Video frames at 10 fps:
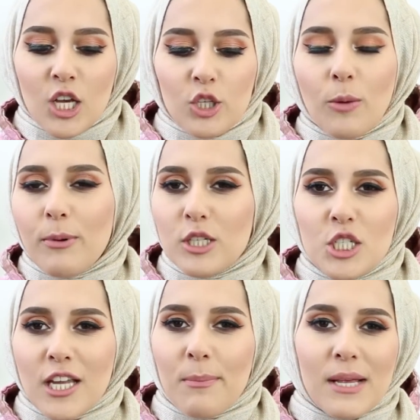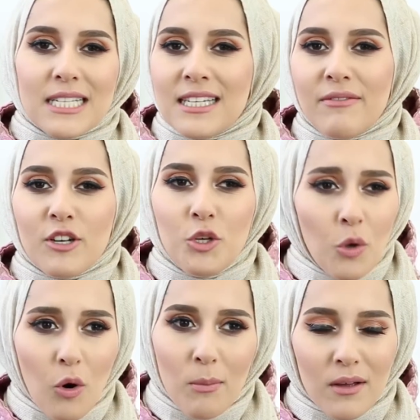Your body shape isn't even
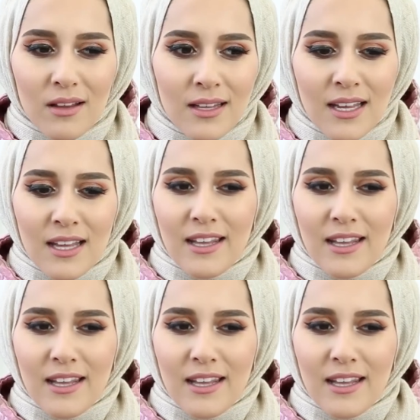normal.